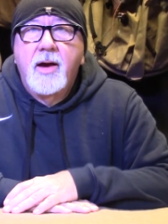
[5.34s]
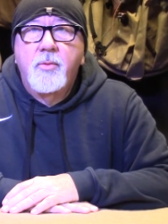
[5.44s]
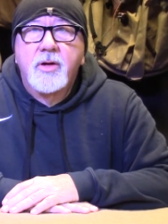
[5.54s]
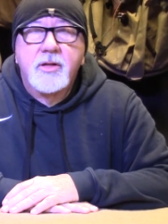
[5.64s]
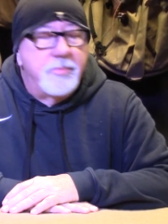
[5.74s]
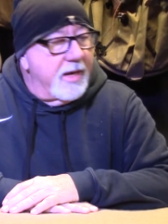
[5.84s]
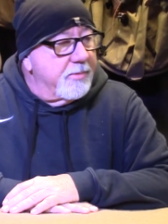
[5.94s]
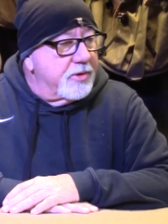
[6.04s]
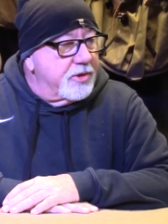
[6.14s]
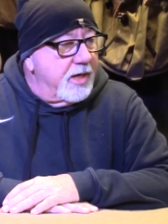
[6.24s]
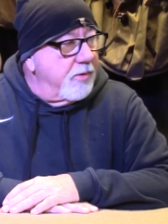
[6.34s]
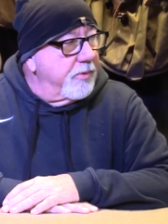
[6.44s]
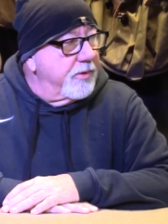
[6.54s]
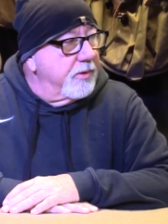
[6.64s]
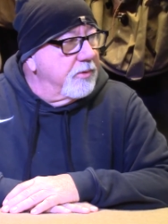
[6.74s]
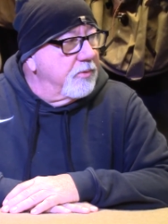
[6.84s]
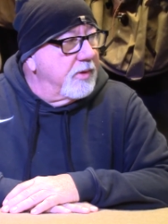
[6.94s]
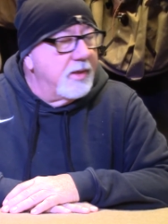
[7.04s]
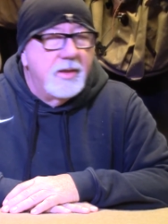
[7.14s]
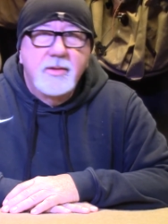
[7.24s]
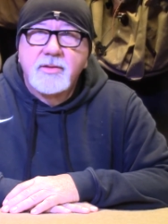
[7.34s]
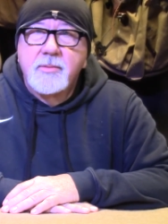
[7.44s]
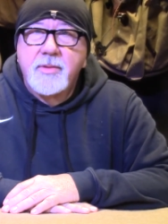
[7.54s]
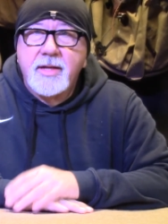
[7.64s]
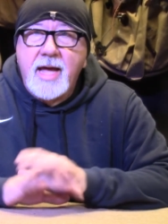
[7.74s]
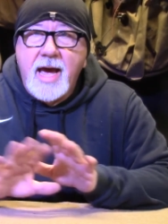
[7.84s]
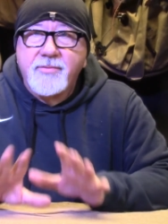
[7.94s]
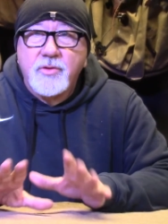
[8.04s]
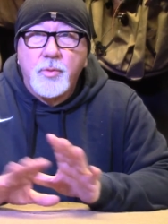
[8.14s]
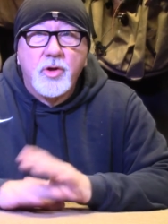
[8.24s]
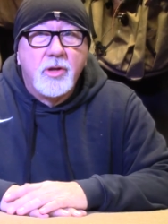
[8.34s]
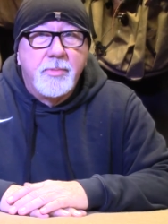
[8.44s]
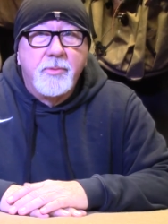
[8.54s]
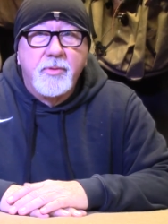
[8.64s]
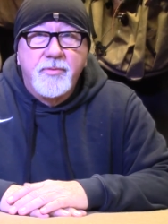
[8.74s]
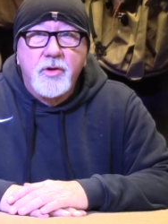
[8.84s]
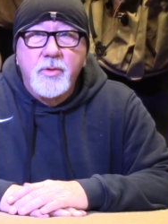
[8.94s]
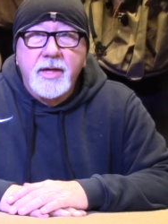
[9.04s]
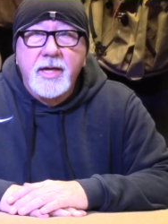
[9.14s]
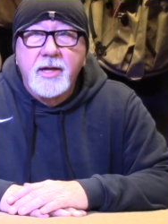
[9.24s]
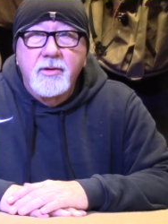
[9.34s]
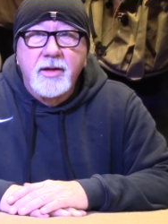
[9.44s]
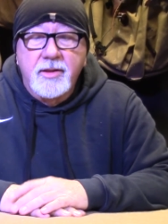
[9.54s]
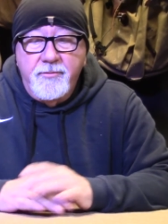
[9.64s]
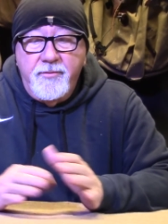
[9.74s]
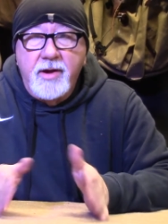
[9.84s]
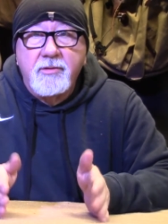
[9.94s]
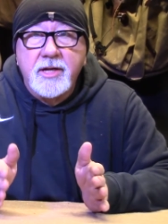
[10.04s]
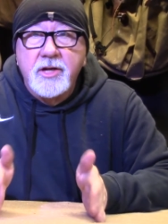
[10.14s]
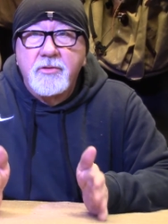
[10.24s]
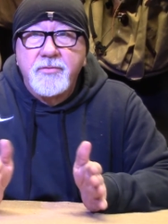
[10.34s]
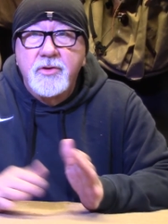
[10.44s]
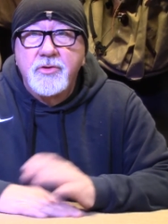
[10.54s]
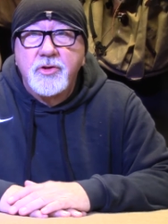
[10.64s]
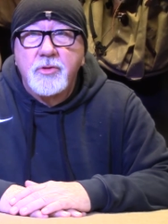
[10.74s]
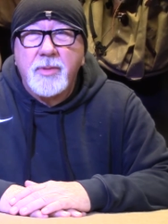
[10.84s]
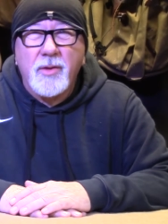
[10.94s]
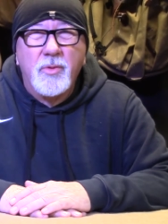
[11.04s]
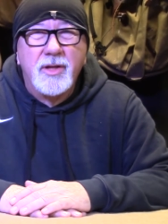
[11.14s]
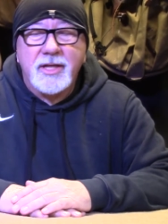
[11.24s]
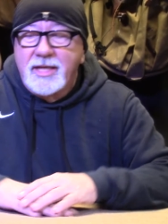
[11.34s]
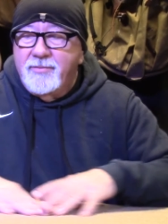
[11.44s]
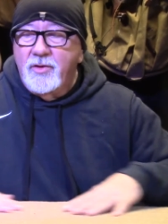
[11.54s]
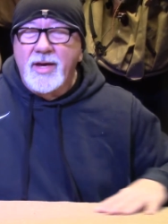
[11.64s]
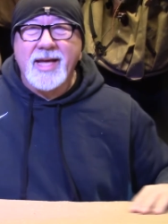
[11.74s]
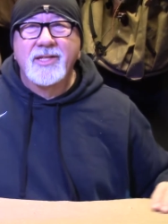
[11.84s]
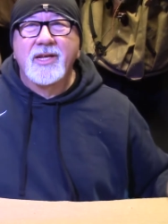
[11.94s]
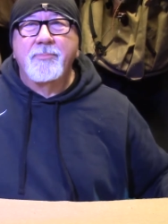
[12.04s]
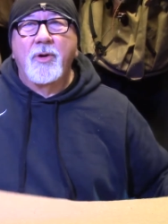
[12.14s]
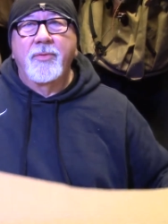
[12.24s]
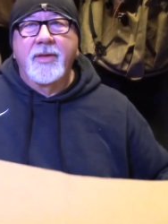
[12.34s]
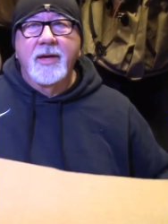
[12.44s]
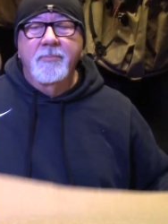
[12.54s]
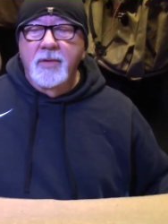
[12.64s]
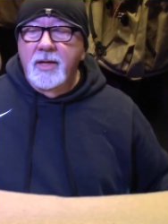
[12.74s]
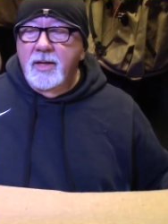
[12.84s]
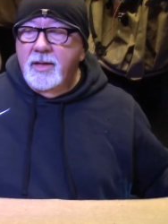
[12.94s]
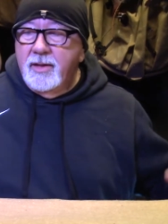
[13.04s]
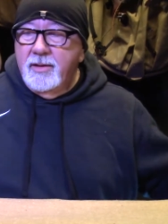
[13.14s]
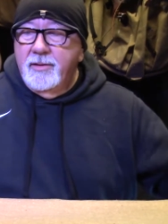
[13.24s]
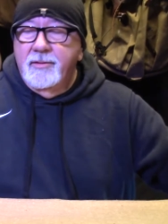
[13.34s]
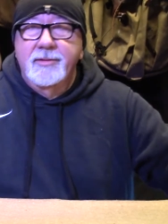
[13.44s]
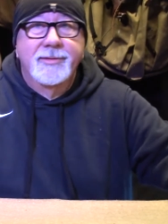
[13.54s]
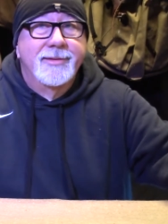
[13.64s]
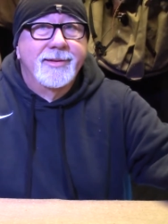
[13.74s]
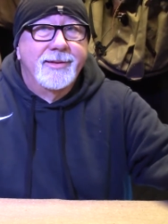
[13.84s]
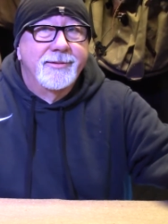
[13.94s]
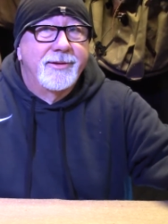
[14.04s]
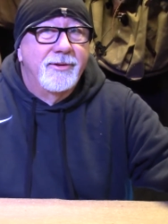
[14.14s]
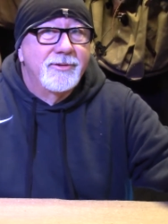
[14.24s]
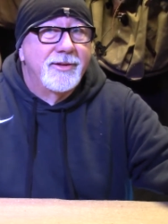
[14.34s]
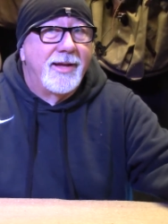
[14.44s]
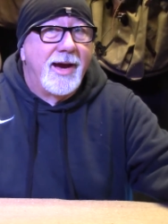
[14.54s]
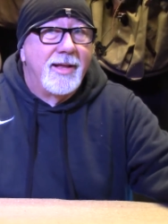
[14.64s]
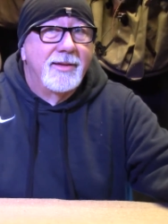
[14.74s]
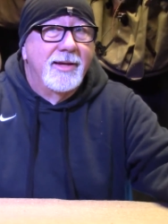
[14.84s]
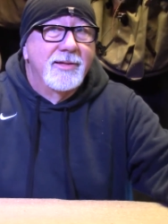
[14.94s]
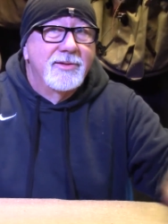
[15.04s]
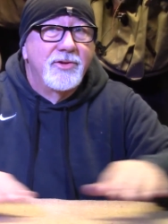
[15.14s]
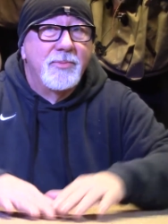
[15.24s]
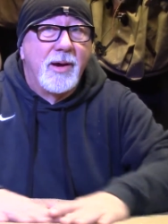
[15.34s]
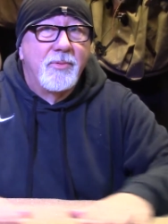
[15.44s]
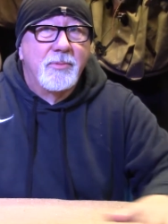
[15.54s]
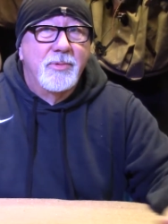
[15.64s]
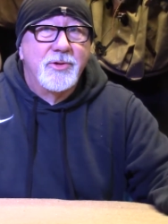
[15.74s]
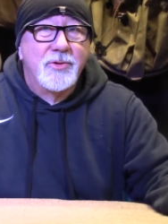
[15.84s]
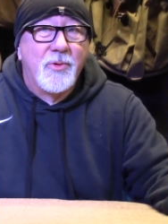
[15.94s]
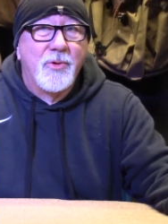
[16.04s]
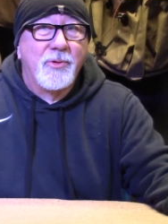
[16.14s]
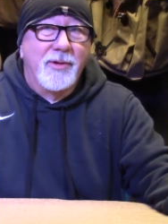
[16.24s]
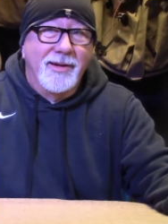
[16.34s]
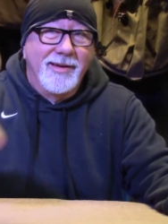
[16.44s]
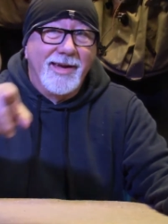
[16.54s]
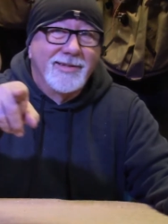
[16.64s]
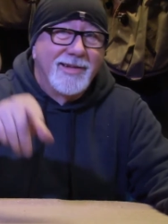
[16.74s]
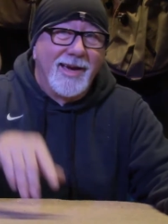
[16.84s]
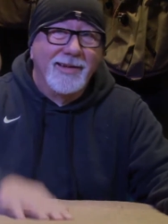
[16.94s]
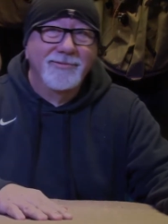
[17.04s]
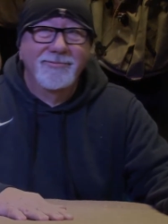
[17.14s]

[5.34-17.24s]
I wanted to be able to share with you uh, some of the knives that we're going to be reviewing here in the very near future, but I wanted to give you a heads up on them. You know, it's uh, close to the holiday, so you might want to put your order in. Hang tight.